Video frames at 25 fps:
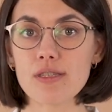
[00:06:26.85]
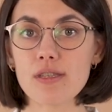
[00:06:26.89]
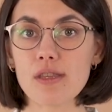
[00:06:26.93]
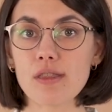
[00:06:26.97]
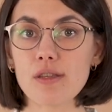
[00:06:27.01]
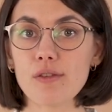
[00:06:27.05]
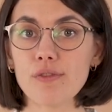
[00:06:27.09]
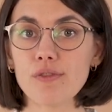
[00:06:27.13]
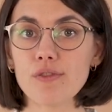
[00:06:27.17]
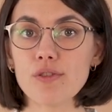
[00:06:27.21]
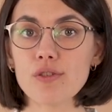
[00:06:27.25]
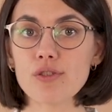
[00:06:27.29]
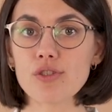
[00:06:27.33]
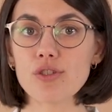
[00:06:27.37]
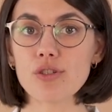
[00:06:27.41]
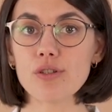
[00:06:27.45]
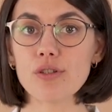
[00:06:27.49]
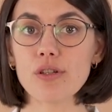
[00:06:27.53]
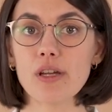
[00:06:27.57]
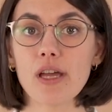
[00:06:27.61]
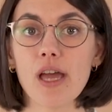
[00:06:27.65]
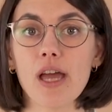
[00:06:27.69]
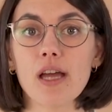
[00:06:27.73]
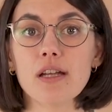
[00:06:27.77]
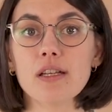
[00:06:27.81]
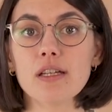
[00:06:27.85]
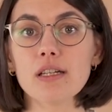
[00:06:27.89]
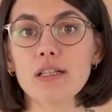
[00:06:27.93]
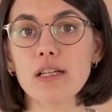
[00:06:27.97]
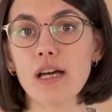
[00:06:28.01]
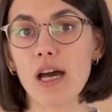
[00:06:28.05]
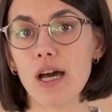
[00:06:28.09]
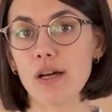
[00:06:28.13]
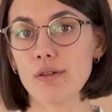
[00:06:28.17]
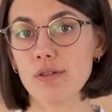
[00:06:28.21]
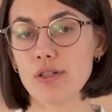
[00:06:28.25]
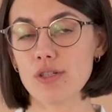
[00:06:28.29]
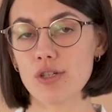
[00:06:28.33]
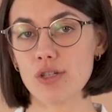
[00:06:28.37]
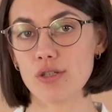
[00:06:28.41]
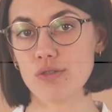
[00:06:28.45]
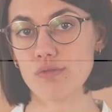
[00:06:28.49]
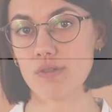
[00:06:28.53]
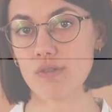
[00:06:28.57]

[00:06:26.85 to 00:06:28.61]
in the future and encourage